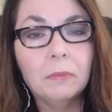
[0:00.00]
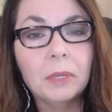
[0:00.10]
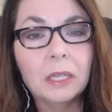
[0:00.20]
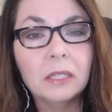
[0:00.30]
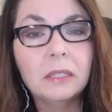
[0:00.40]

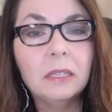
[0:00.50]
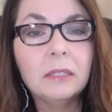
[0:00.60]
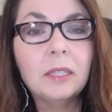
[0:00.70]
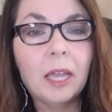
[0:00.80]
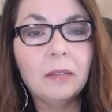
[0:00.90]
because
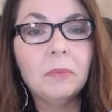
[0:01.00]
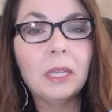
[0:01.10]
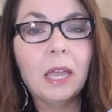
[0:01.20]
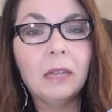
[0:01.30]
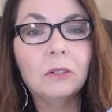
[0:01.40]
this can
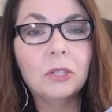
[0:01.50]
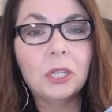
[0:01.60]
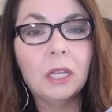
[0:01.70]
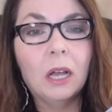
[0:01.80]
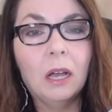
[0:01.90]
be
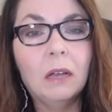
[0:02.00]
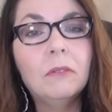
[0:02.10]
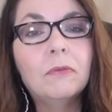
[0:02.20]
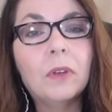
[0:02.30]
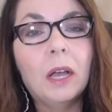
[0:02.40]
energy of